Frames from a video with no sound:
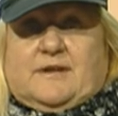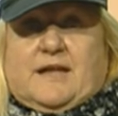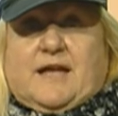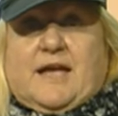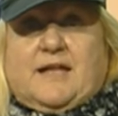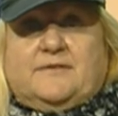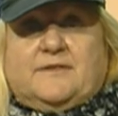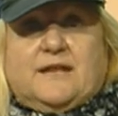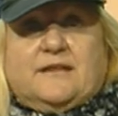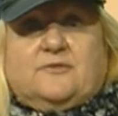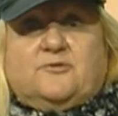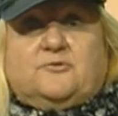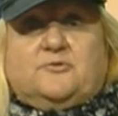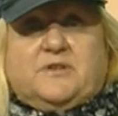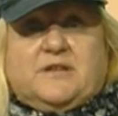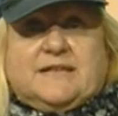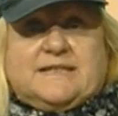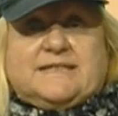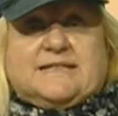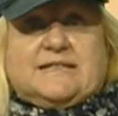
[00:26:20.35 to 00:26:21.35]
And that
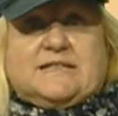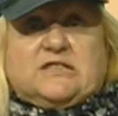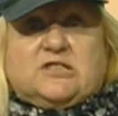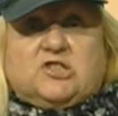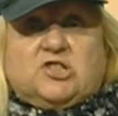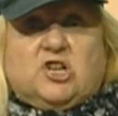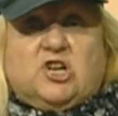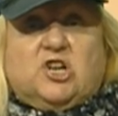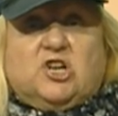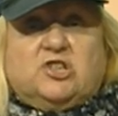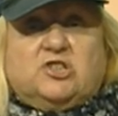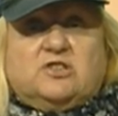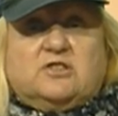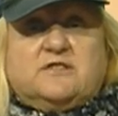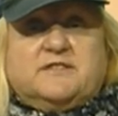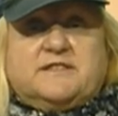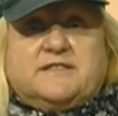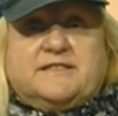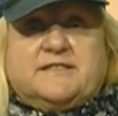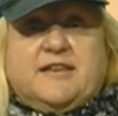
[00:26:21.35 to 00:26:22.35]
creates internal
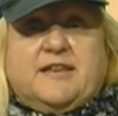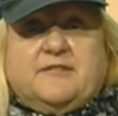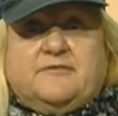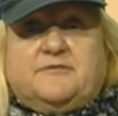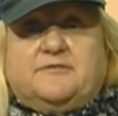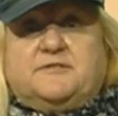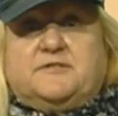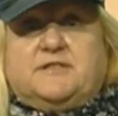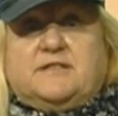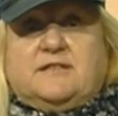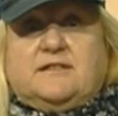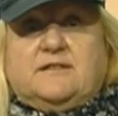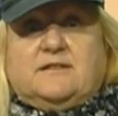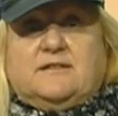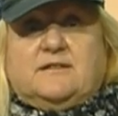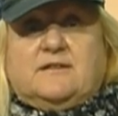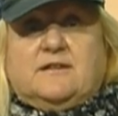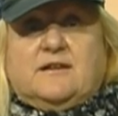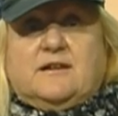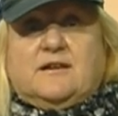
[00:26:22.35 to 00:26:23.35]
safety,
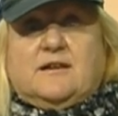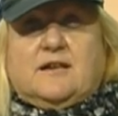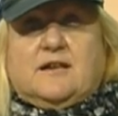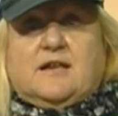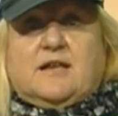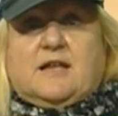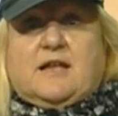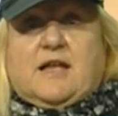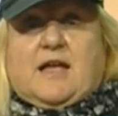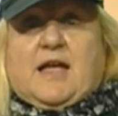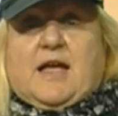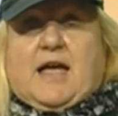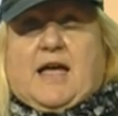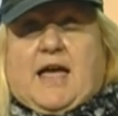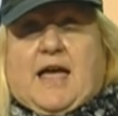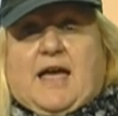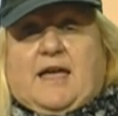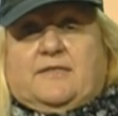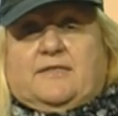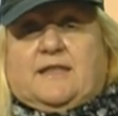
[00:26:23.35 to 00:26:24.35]

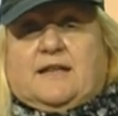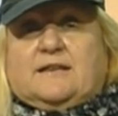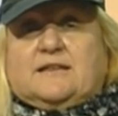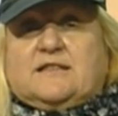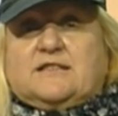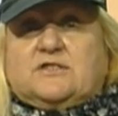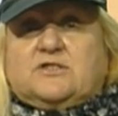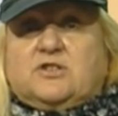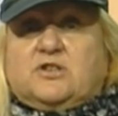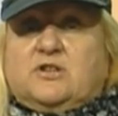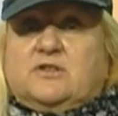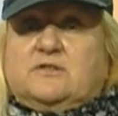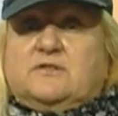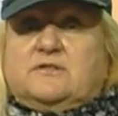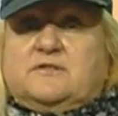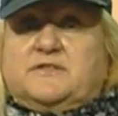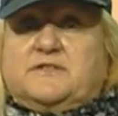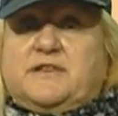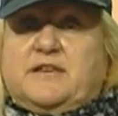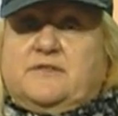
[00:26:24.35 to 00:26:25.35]
and that
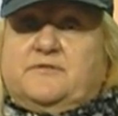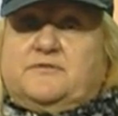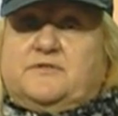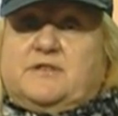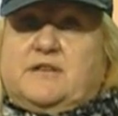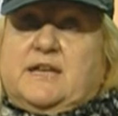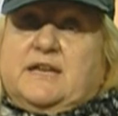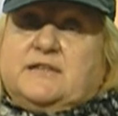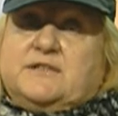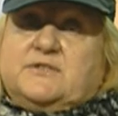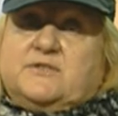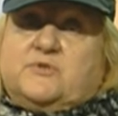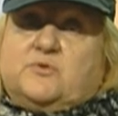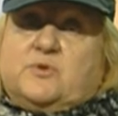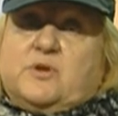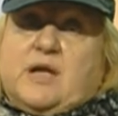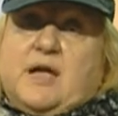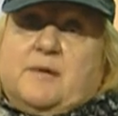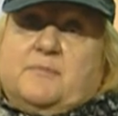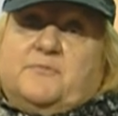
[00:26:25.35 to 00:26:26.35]
internal safety has to
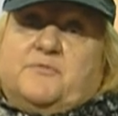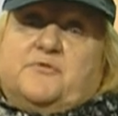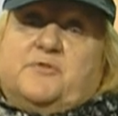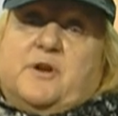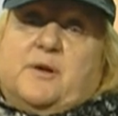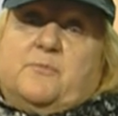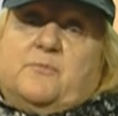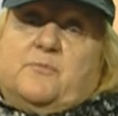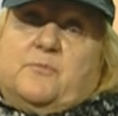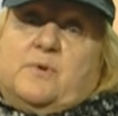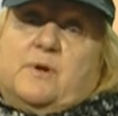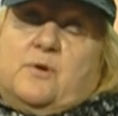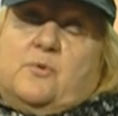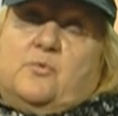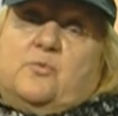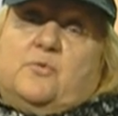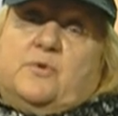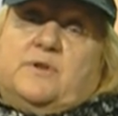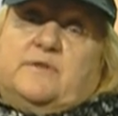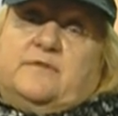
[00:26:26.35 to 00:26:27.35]
come from
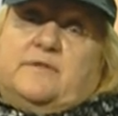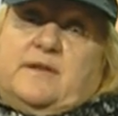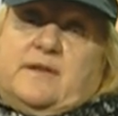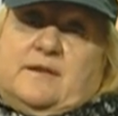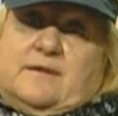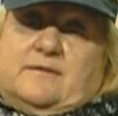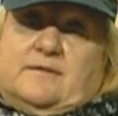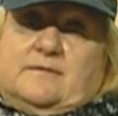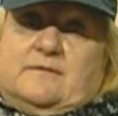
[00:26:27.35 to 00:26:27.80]
within.